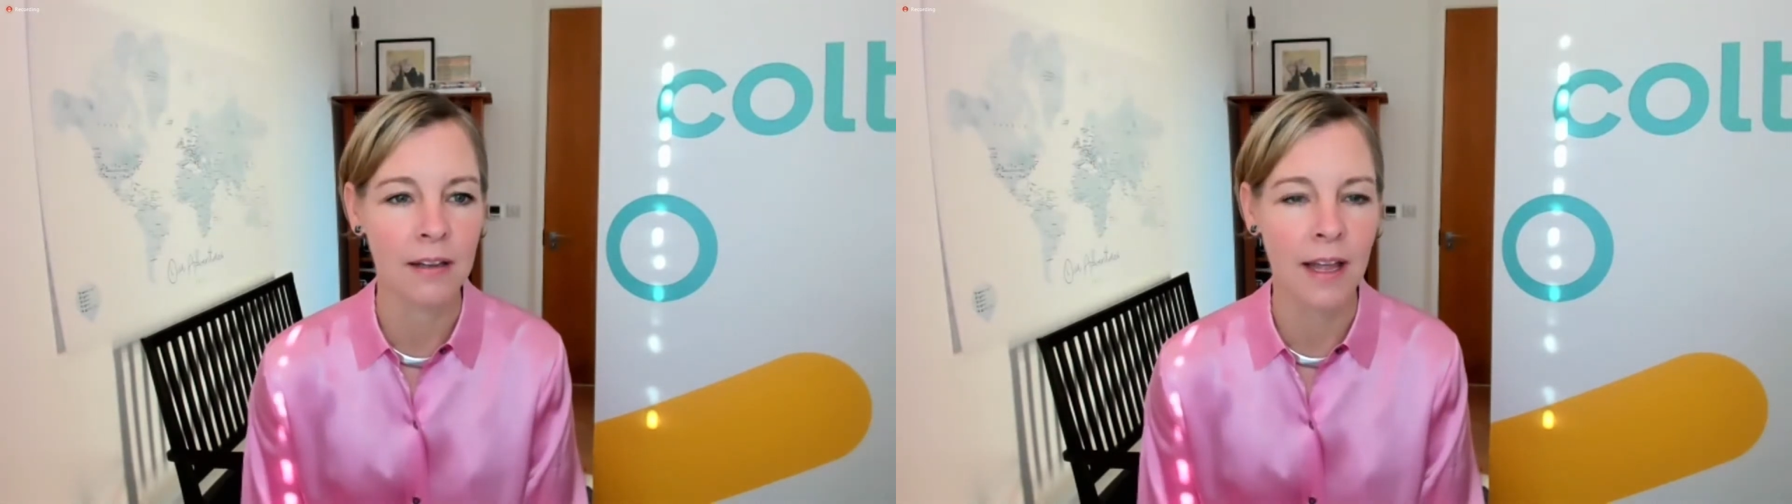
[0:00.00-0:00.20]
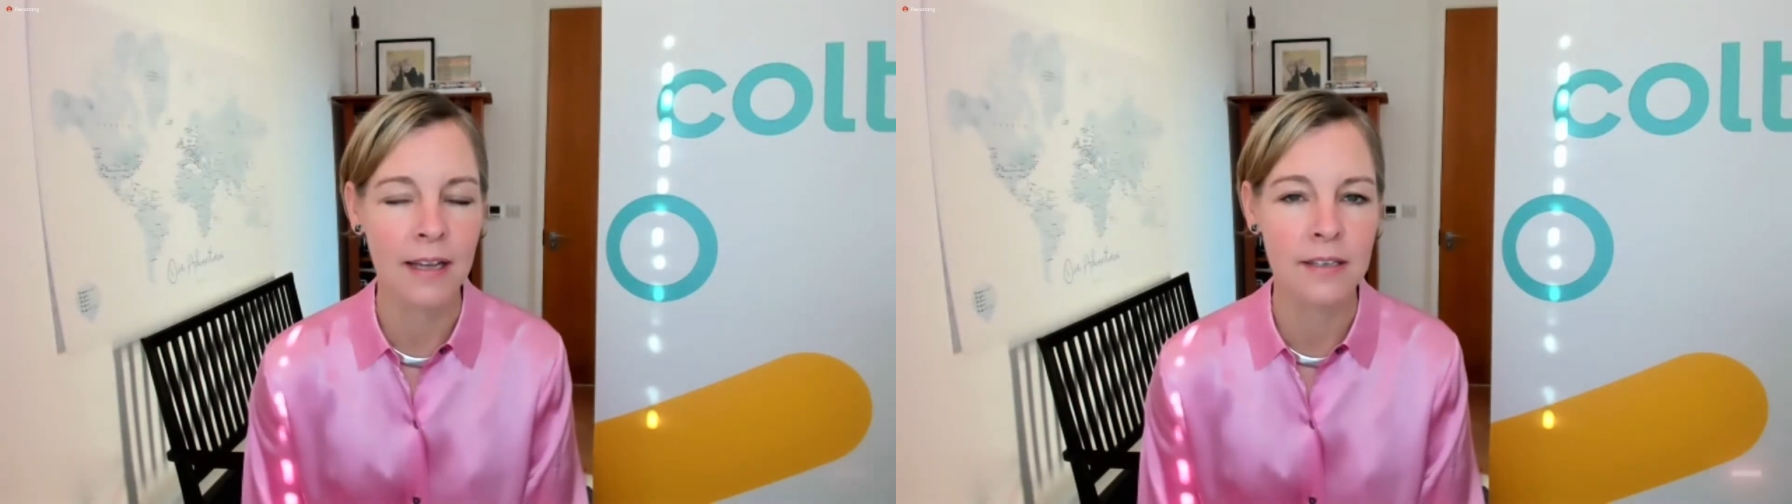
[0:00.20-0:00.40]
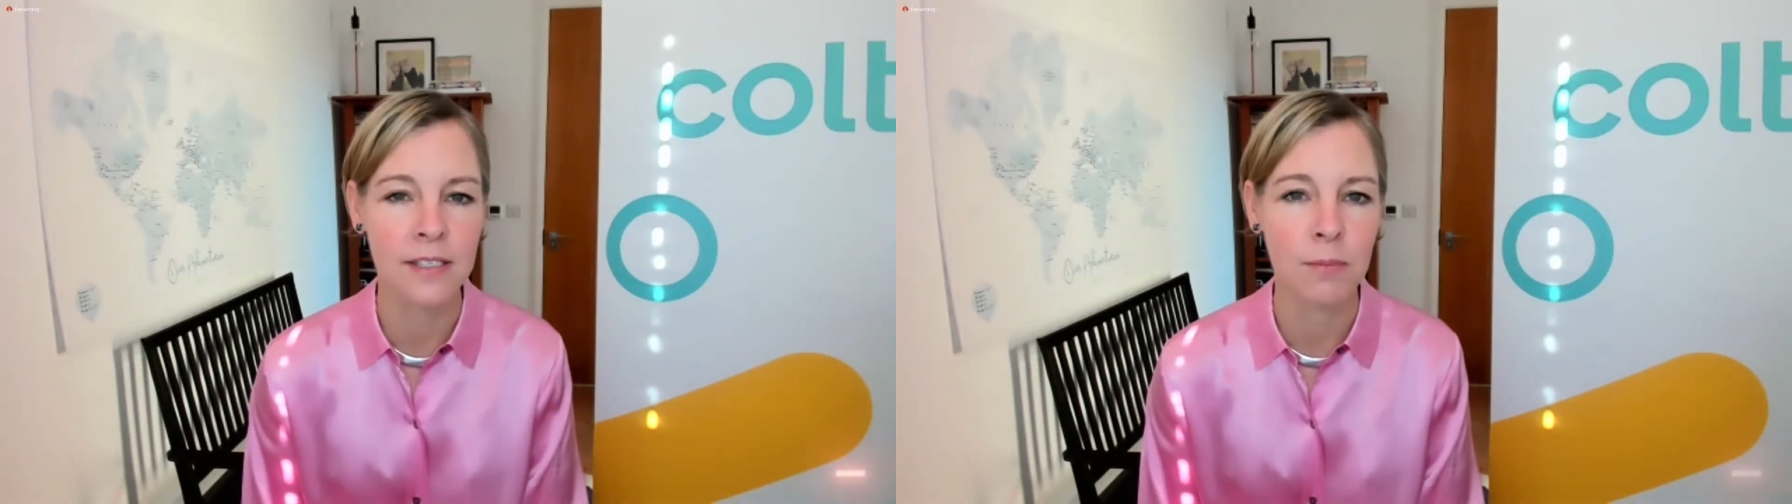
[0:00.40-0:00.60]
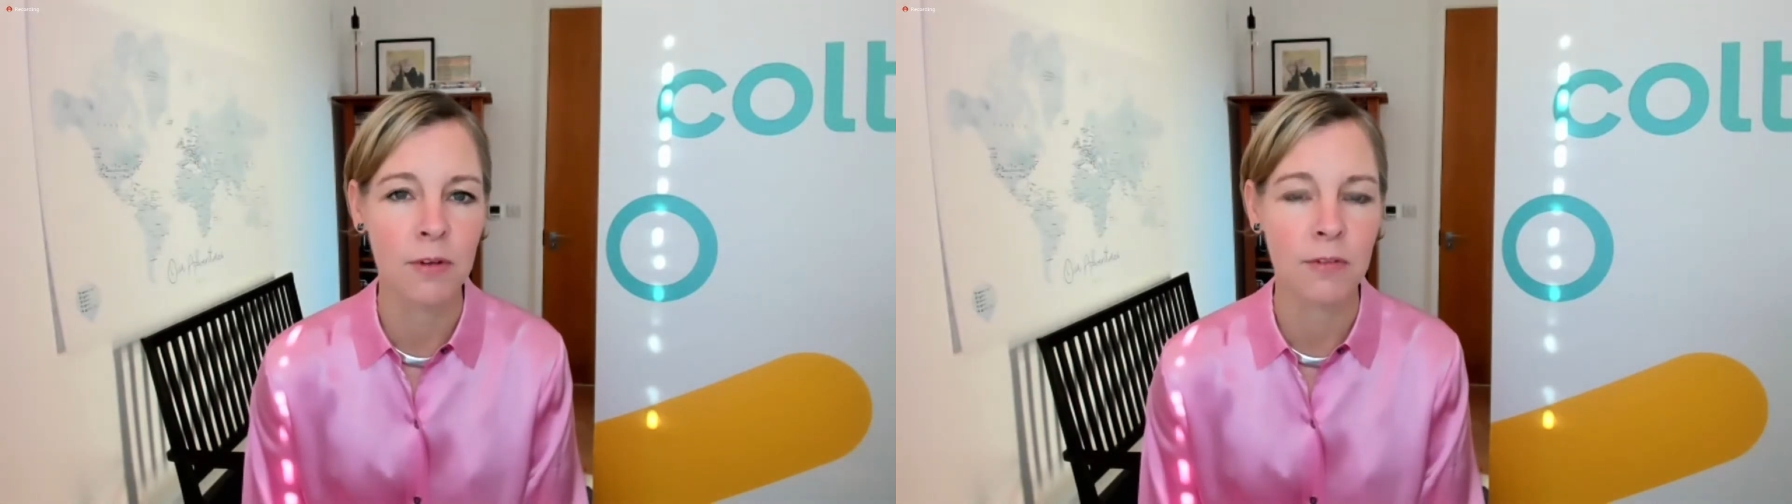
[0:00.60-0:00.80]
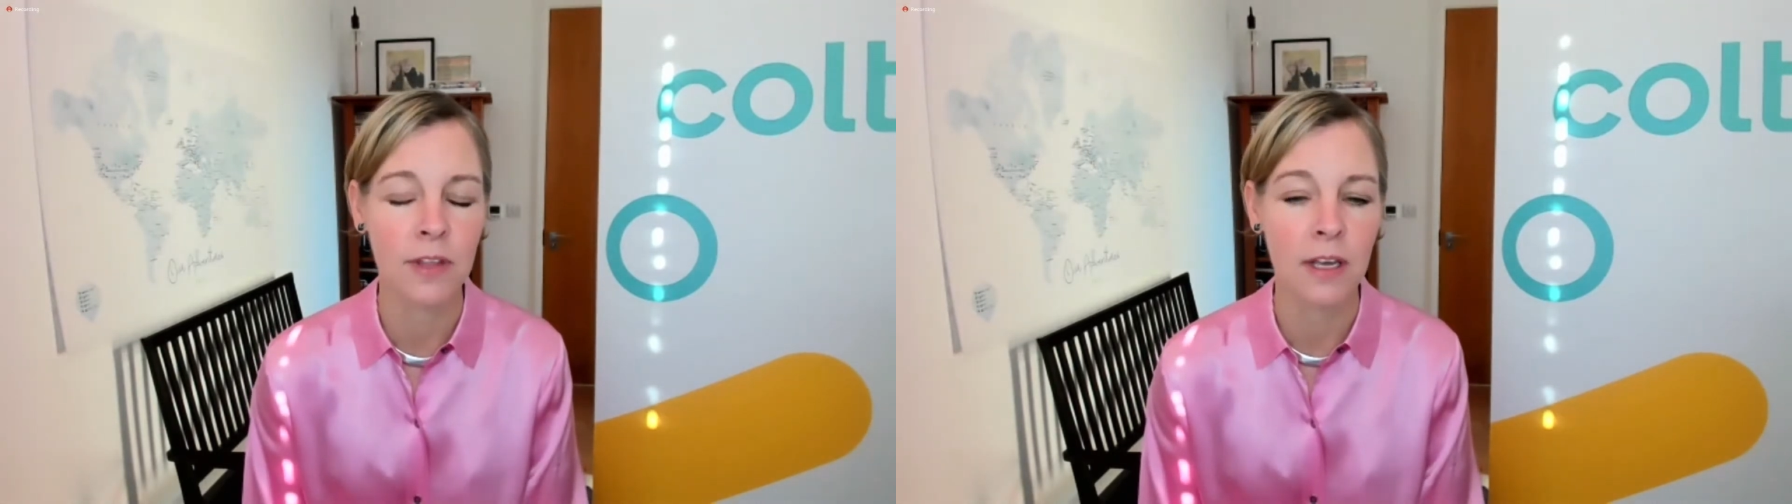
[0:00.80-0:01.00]
like some
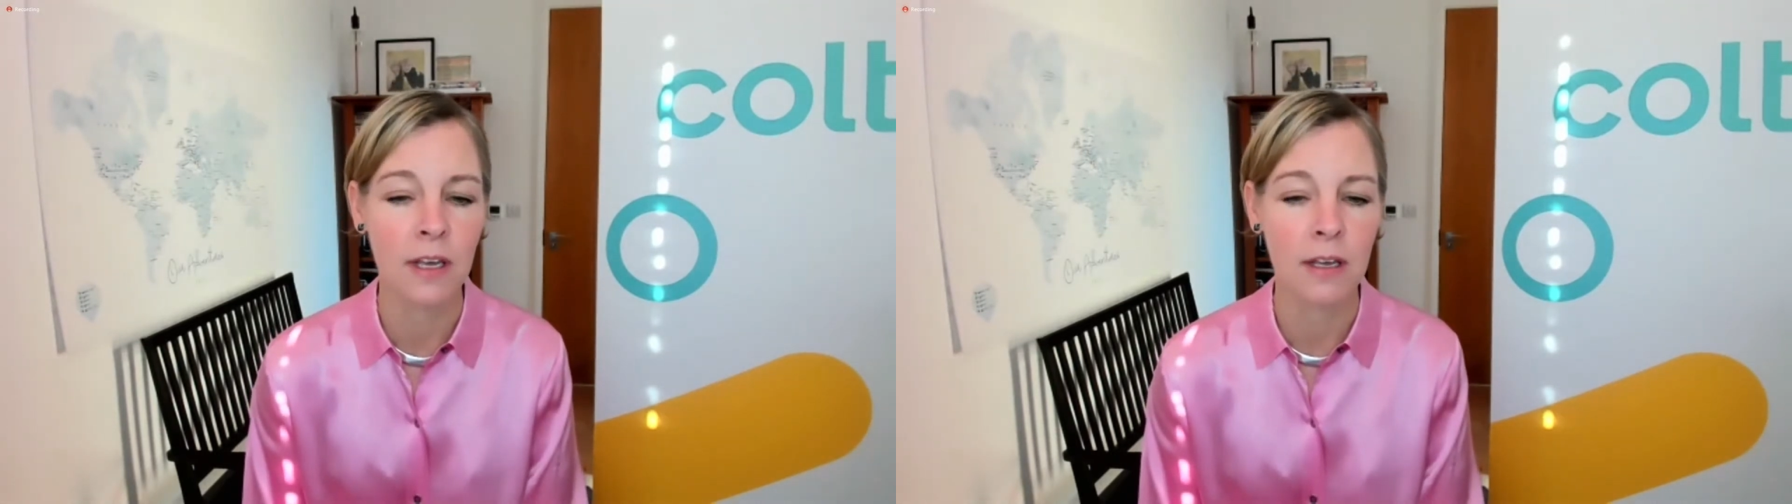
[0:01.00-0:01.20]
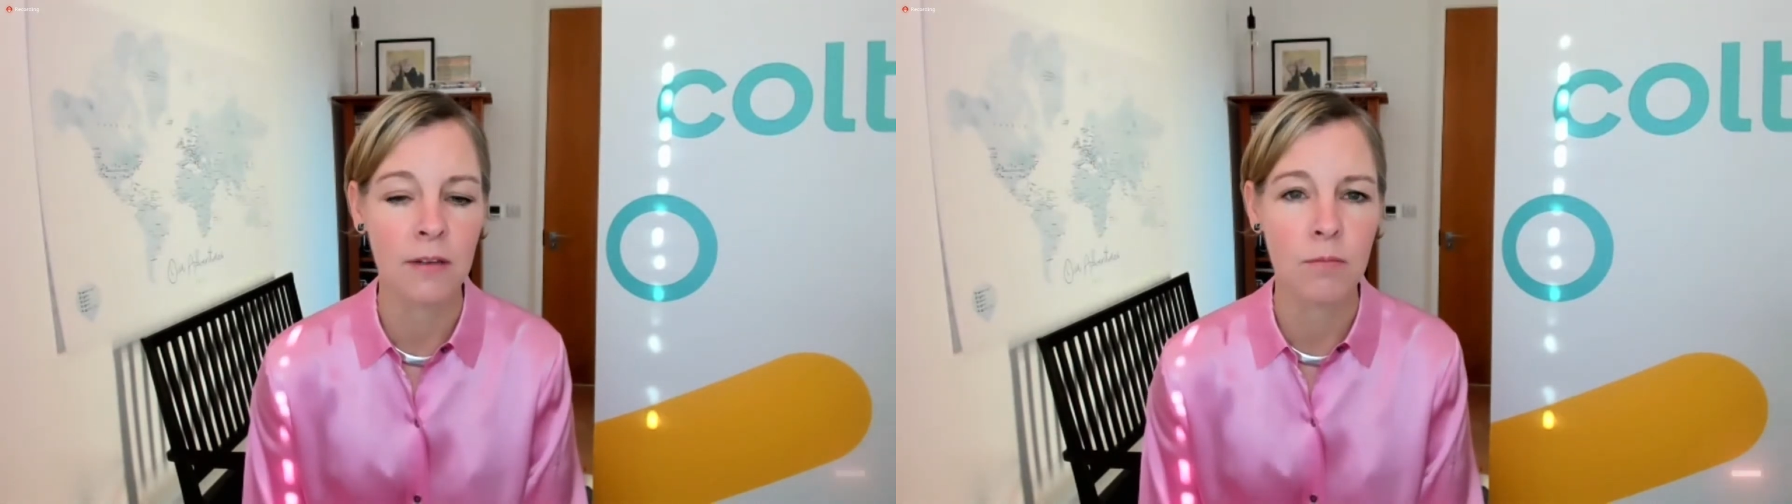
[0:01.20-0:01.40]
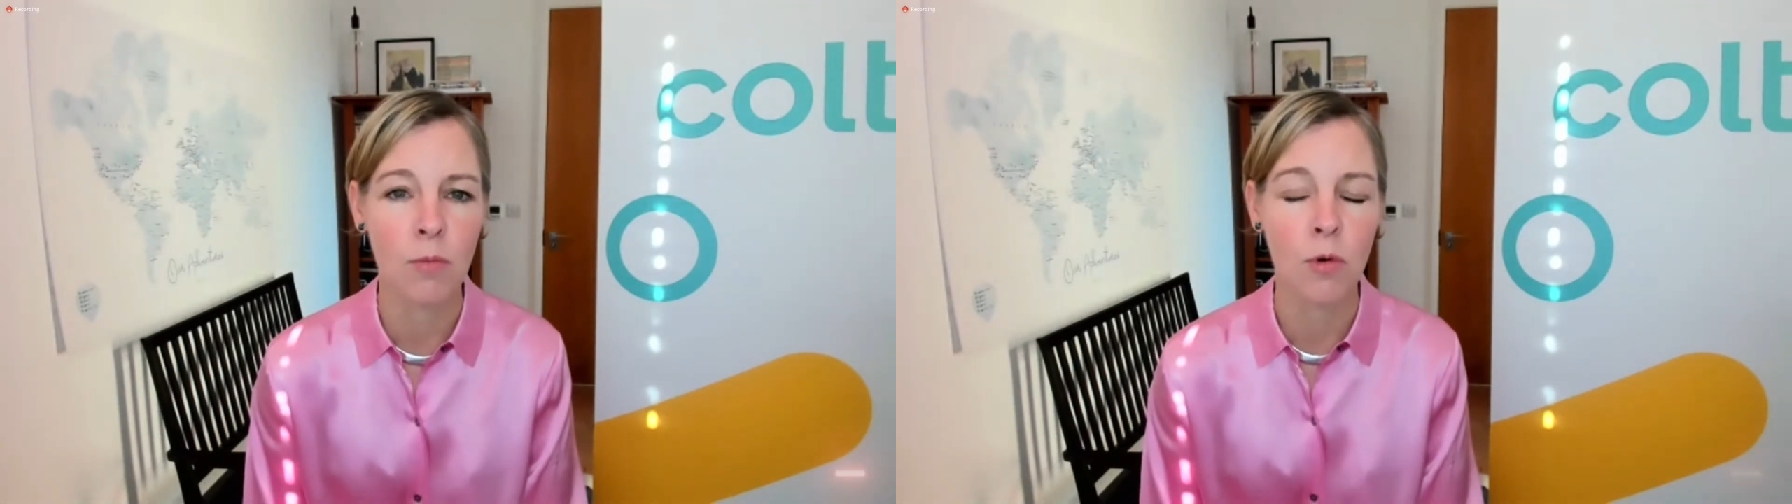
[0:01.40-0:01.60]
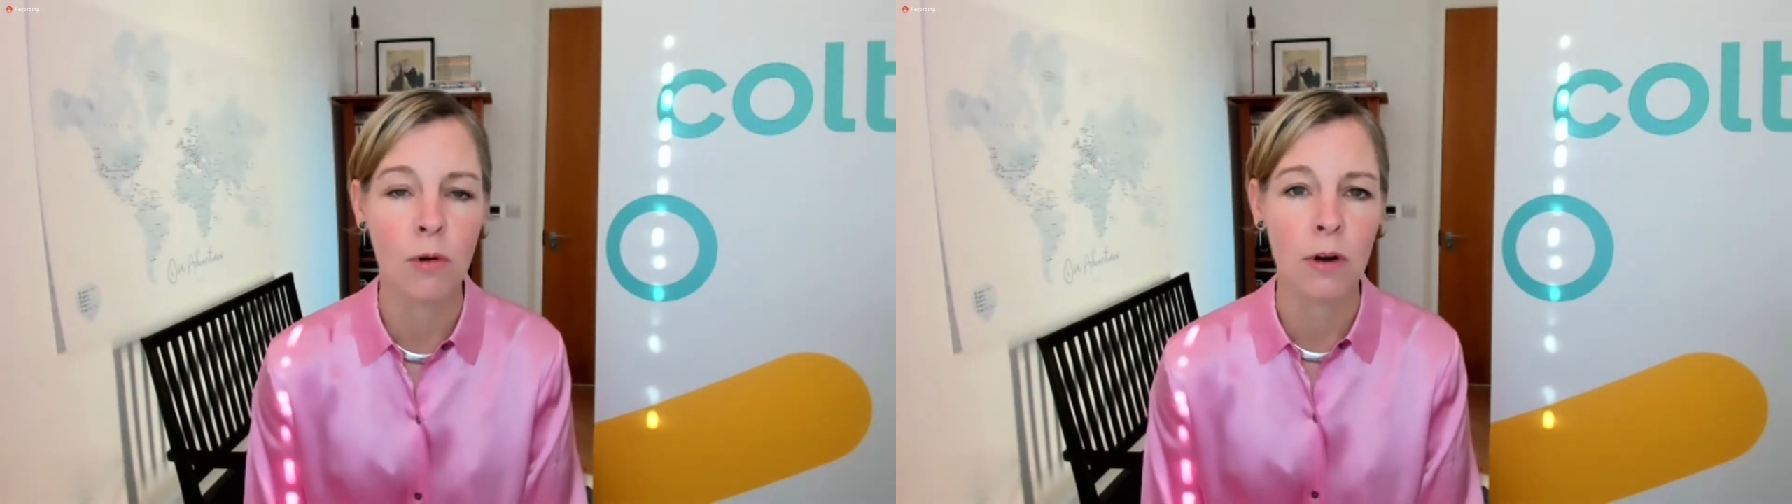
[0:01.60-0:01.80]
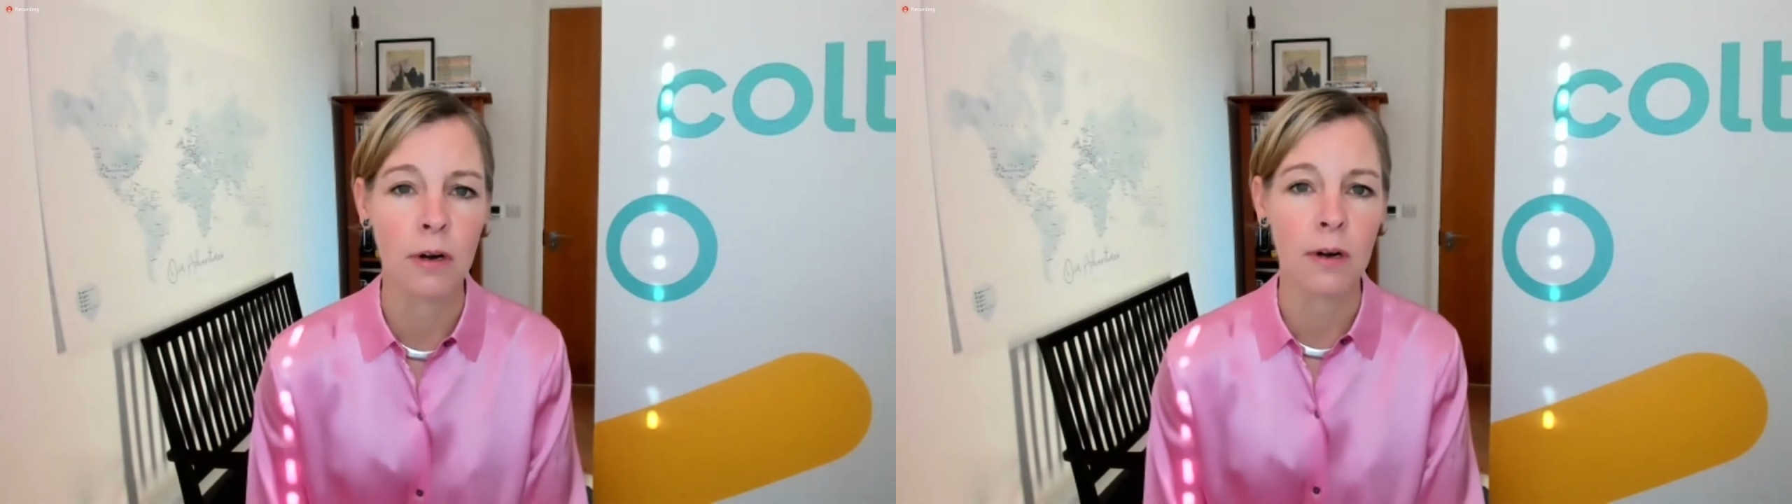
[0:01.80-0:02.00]
of the
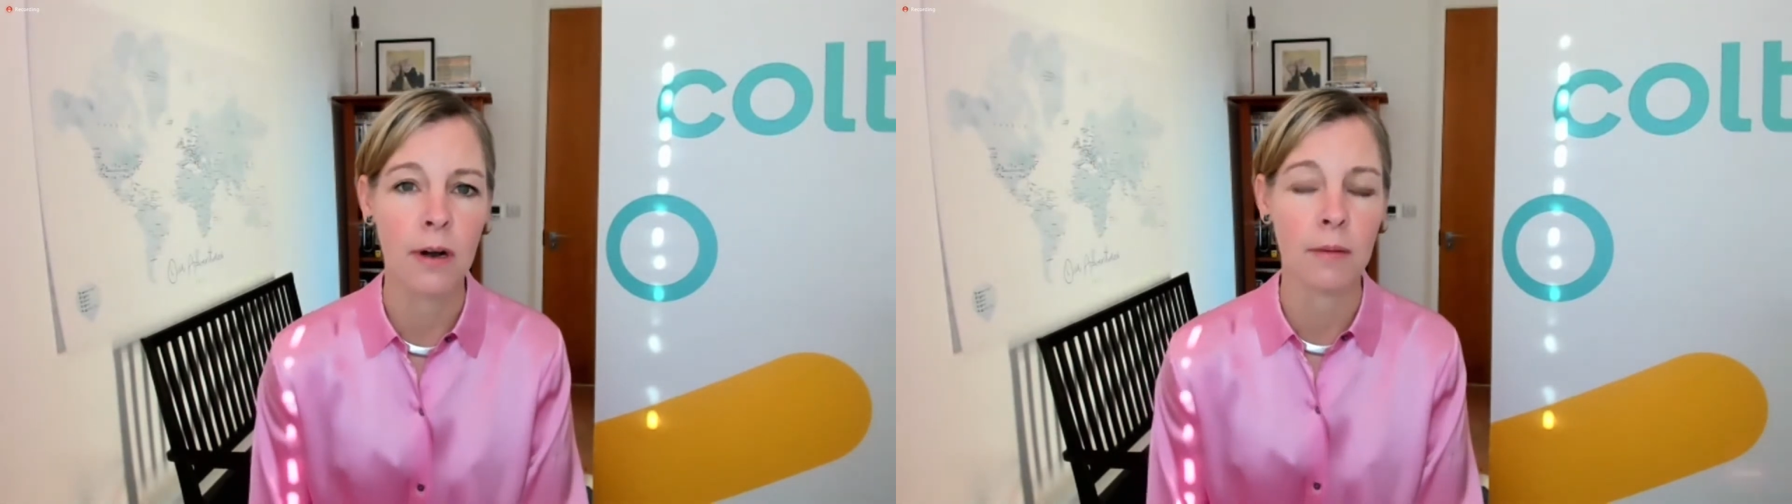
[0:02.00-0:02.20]
more uh,